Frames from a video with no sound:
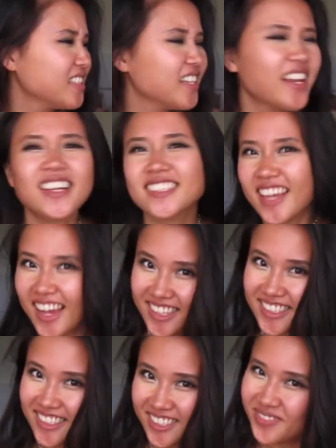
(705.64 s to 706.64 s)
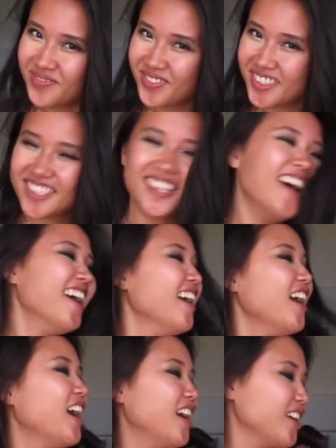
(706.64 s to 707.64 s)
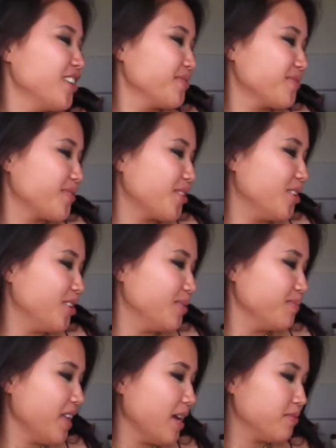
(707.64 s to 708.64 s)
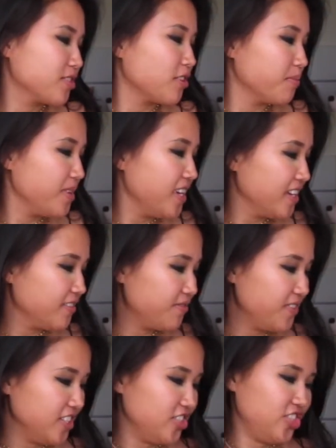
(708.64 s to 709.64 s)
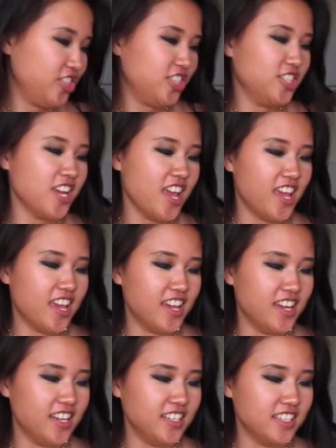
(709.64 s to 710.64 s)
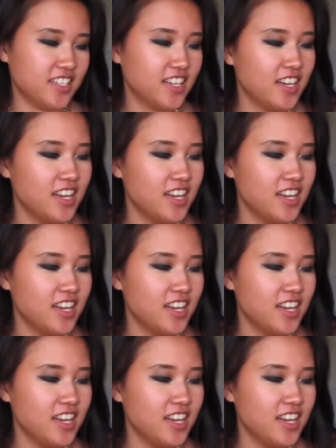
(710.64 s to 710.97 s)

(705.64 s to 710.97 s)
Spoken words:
The next items are from Abercrombie and Fitch, and